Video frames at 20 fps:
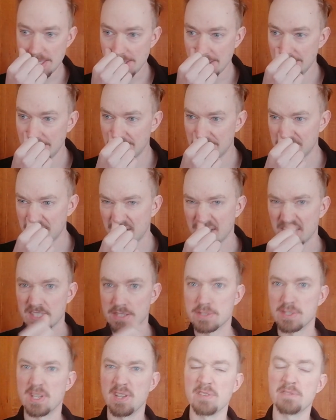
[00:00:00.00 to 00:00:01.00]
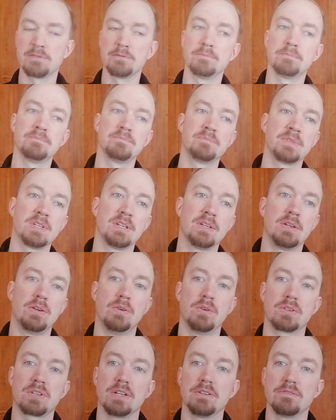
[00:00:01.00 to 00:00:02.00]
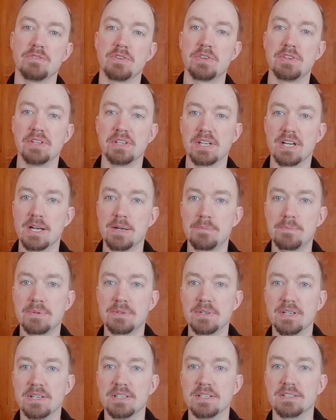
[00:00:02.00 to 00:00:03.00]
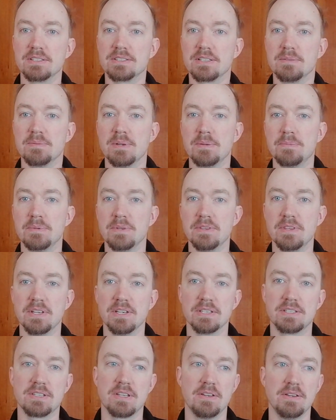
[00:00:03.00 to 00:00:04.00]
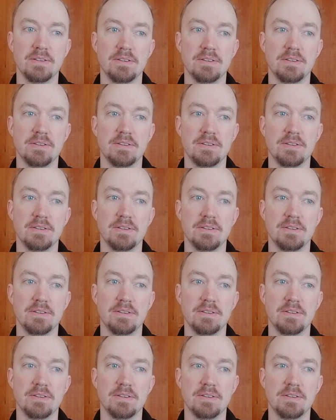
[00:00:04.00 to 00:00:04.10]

and take it safe, lock everything up, and I'm happy that